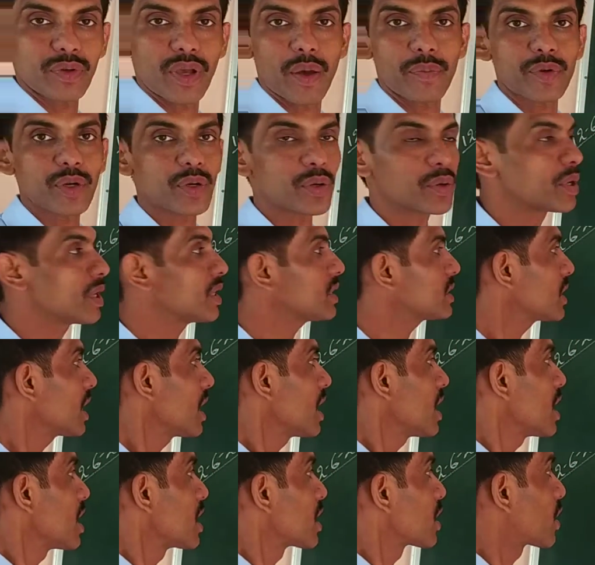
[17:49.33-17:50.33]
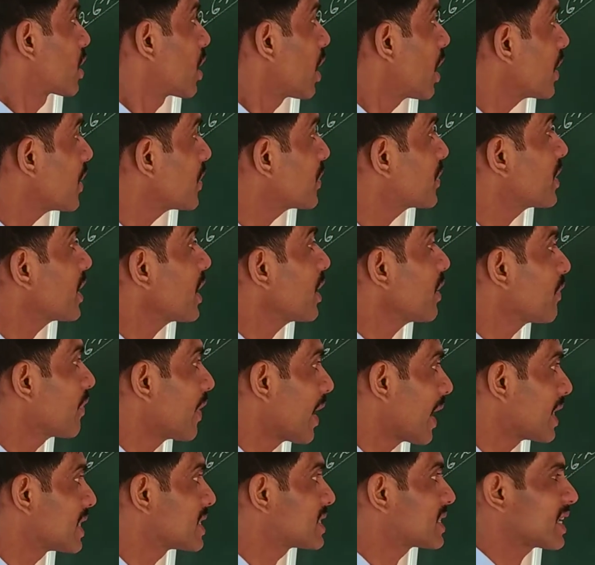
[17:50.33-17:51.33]
to do is
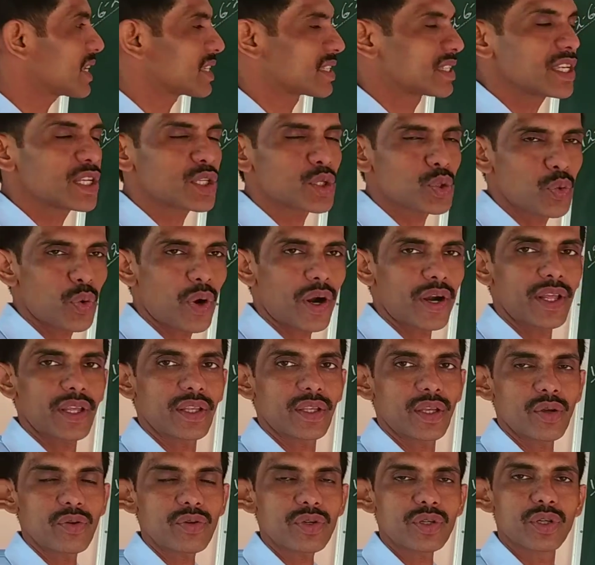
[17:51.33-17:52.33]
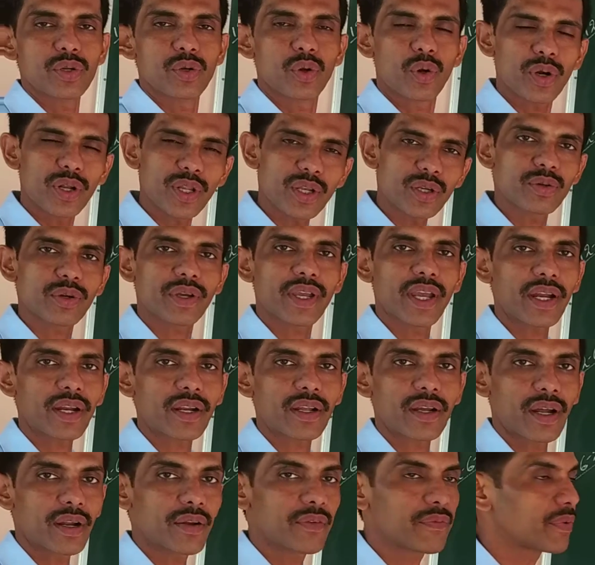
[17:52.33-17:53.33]
contrivances. This word is used. No need to get
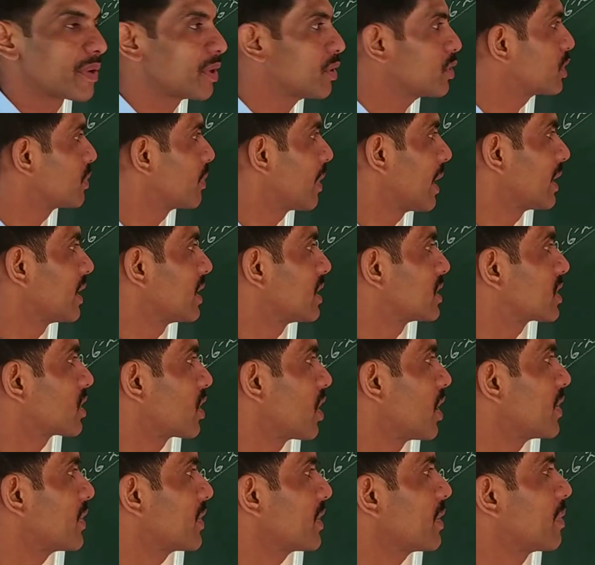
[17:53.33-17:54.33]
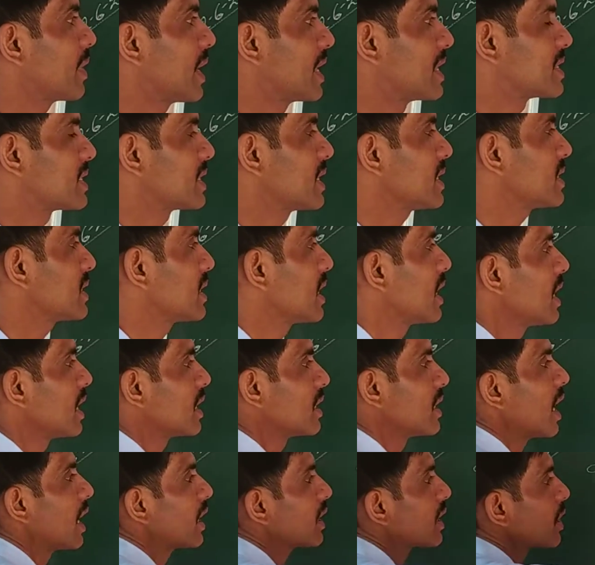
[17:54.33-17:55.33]
confused by these contrivances. The
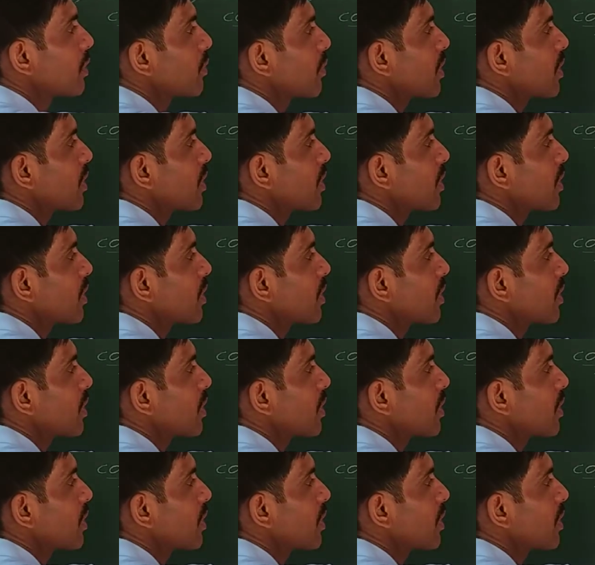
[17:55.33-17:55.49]
other word,